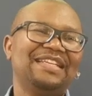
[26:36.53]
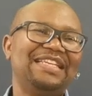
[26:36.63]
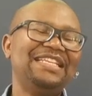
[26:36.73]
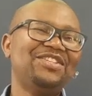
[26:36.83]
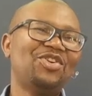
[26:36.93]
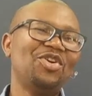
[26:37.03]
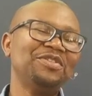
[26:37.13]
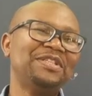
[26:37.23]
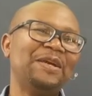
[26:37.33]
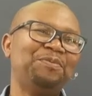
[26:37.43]
This
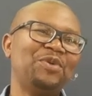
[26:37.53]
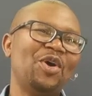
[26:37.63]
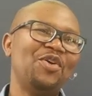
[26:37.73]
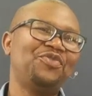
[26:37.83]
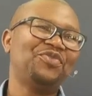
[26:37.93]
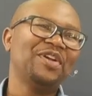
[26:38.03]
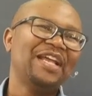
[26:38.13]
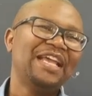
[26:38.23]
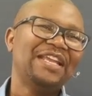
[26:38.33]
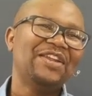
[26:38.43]
concept of,
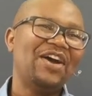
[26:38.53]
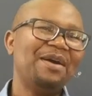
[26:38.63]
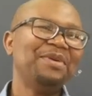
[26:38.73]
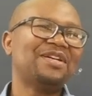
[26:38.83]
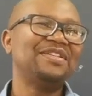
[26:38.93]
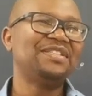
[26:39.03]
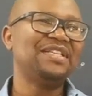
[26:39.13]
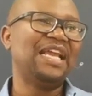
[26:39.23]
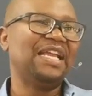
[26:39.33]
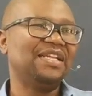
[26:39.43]
now I'm a
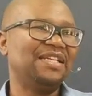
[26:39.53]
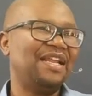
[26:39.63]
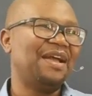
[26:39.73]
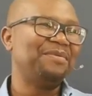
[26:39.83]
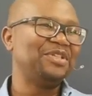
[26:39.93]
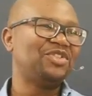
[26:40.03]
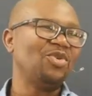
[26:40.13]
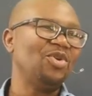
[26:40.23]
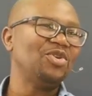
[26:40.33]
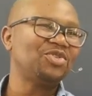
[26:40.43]
Christian and I'm a
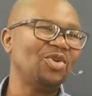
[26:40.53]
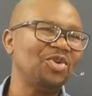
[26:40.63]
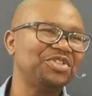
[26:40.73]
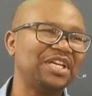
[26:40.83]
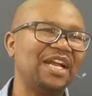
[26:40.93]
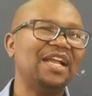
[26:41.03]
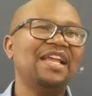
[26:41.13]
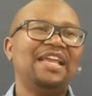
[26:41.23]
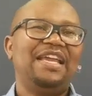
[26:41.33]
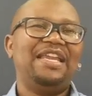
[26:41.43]
solo soldier
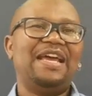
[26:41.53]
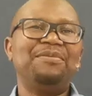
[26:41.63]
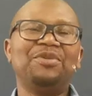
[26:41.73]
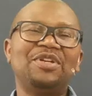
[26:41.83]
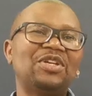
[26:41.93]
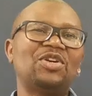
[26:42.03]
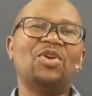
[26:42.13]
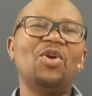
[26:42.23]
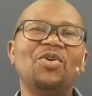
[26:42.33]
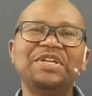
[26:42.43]
and I'm going to
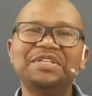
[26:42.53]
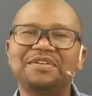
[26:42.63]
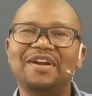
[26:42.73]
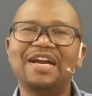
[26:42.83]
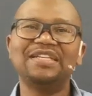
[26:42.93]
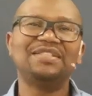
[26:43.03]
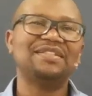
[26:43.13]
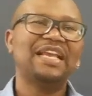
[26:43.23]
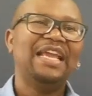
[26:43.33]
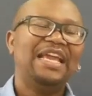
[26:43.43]
grow in Christ
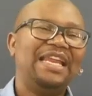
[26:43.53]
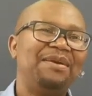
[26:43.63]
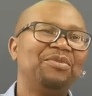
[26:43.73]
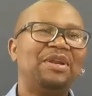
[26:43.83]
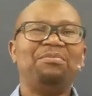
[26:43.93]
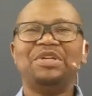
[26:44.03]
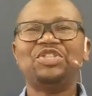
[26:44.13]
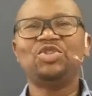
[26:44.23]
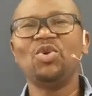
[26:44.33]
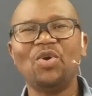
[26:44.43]
and I'm going to
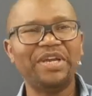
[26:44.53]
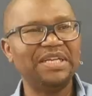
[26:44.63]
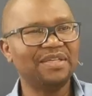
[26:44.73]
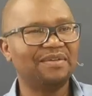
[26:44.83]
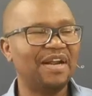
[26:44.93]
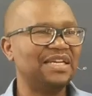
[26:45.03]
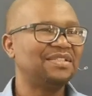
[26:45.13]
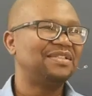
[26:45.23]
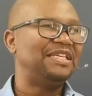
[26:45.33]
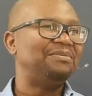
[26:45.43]
mature in
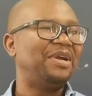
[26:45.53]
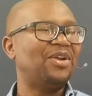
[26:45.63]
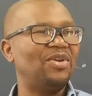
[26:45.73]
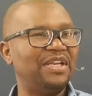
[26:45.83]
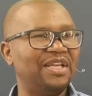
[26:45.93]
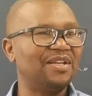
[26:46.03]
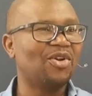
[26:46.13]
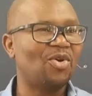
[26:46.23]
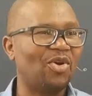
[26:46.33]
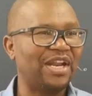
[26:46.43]
Christ in my little
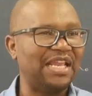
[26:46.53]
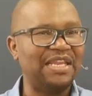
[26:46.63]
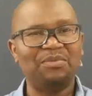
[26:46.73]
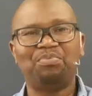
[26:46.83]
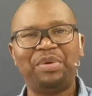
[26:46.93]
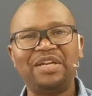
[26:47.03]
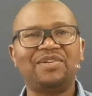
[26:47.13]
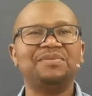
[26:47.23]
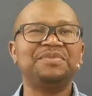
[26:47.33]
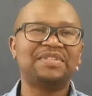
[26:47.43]
corner in the
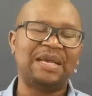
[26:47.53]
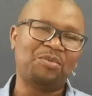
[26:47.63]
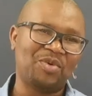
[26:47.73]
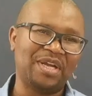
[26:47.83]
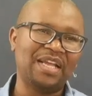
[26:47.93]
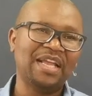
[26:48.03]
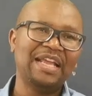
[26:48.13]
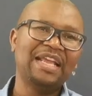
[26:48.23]
bedroom somewhere,